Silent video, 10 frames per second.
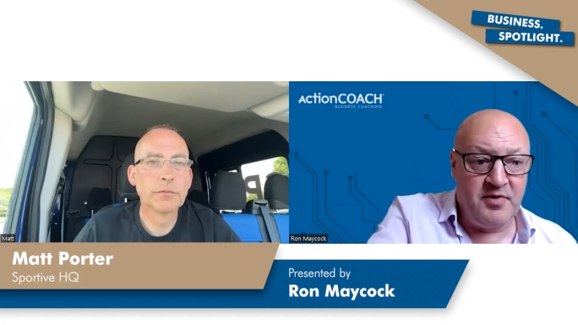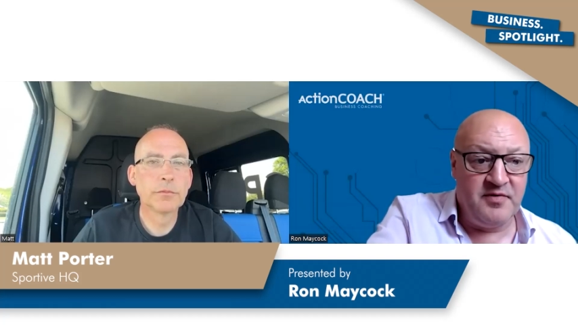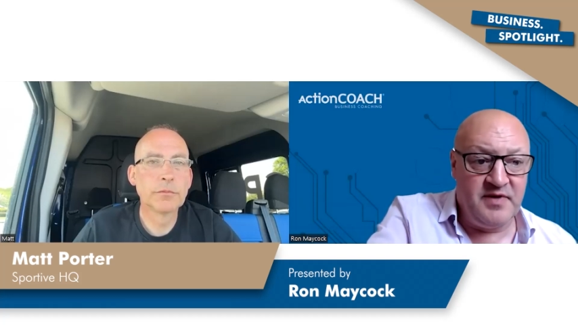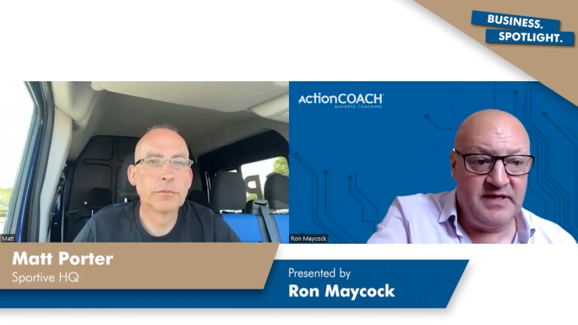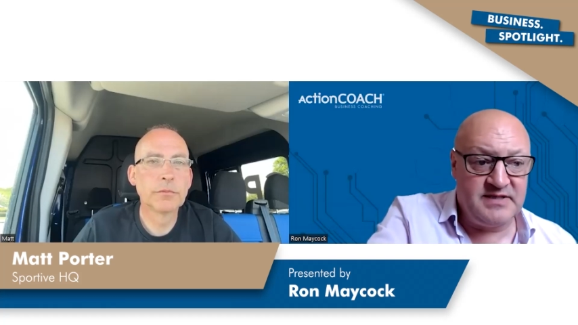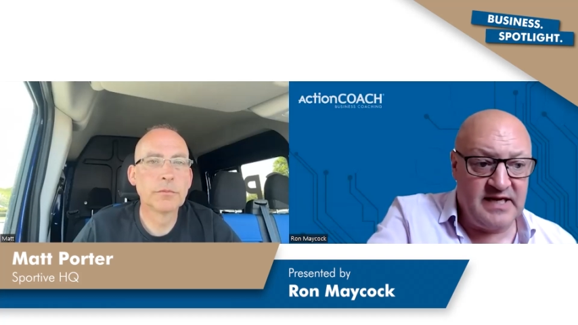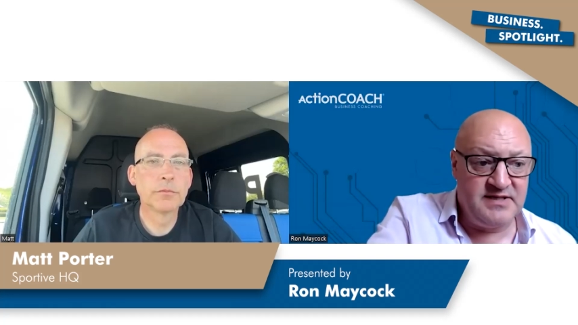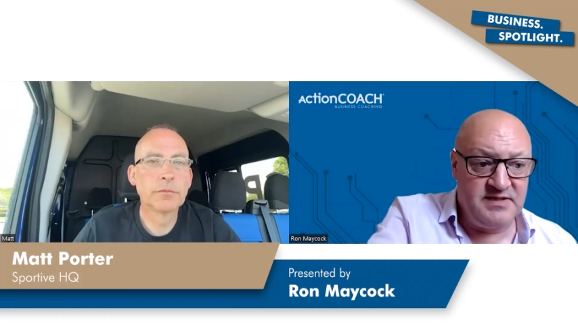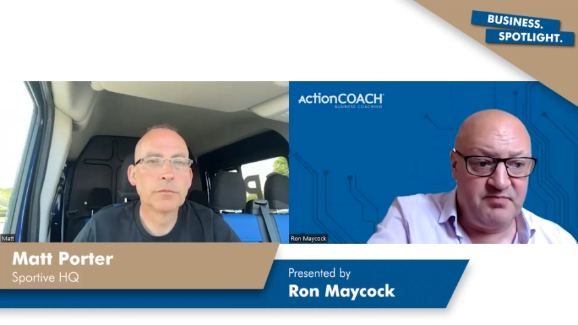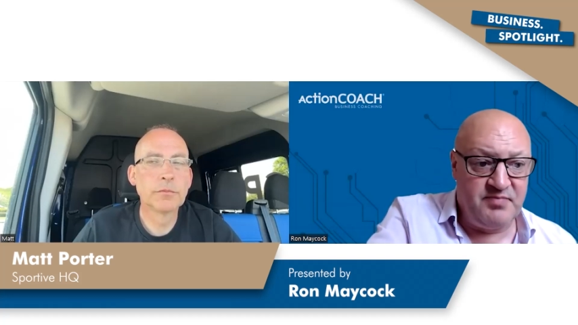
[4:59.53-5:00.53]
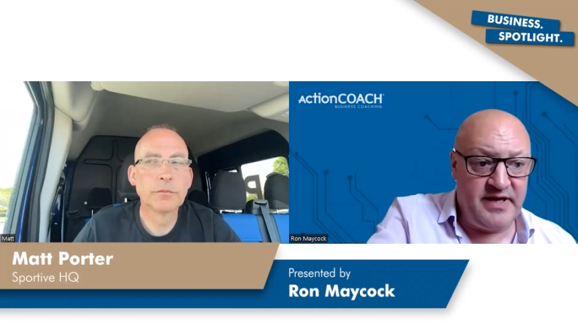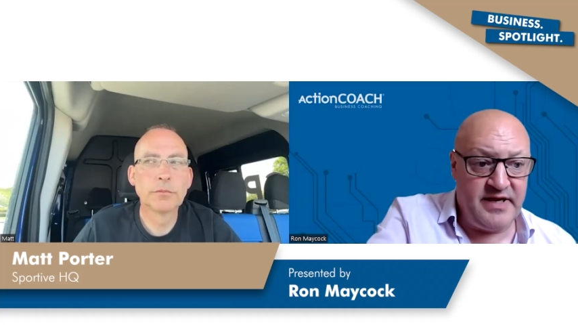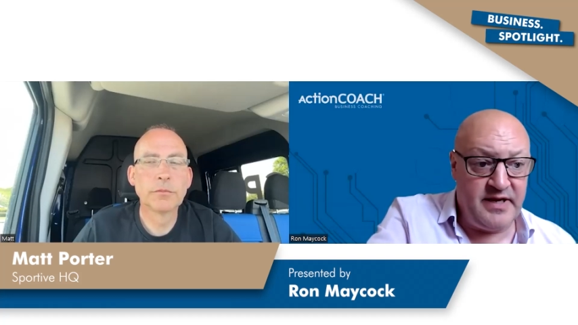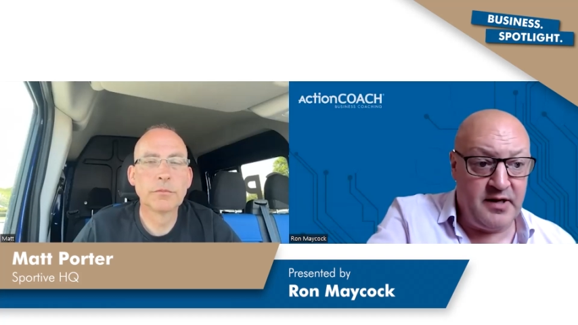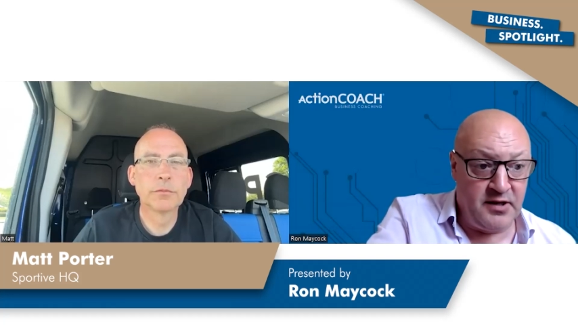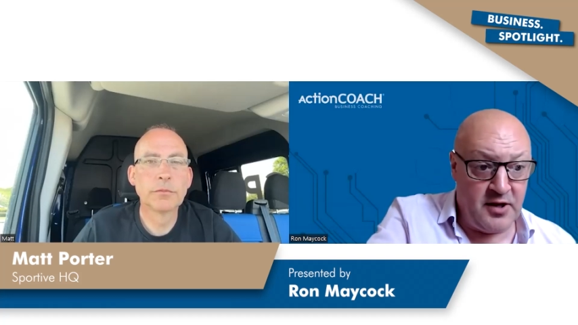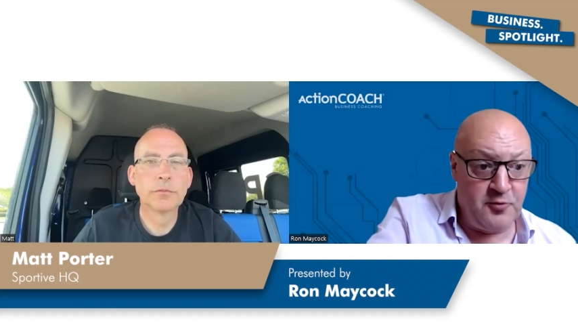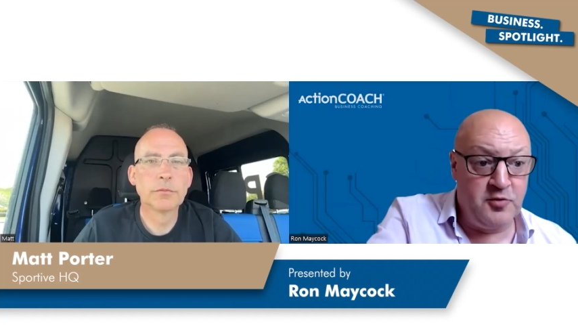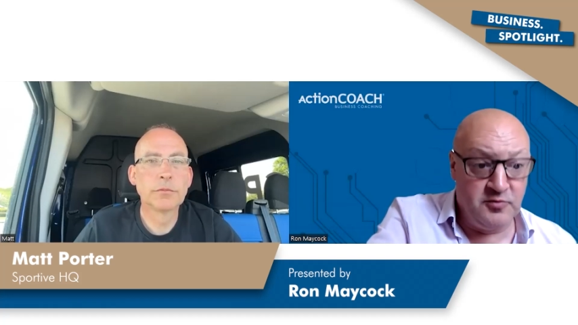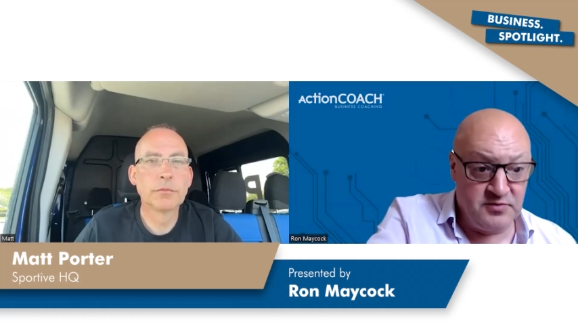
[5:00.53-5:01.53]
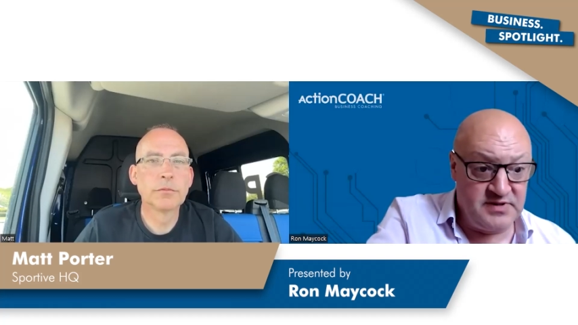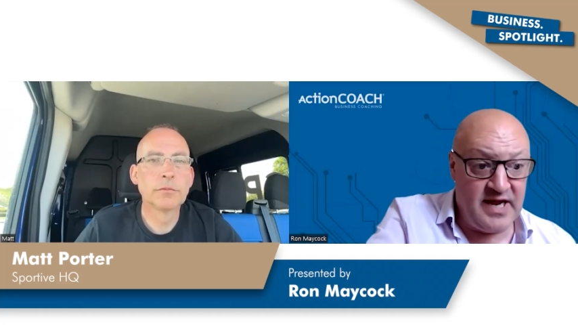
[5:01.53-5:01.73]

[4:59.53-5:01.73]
Speaker 1: but these tend to be locals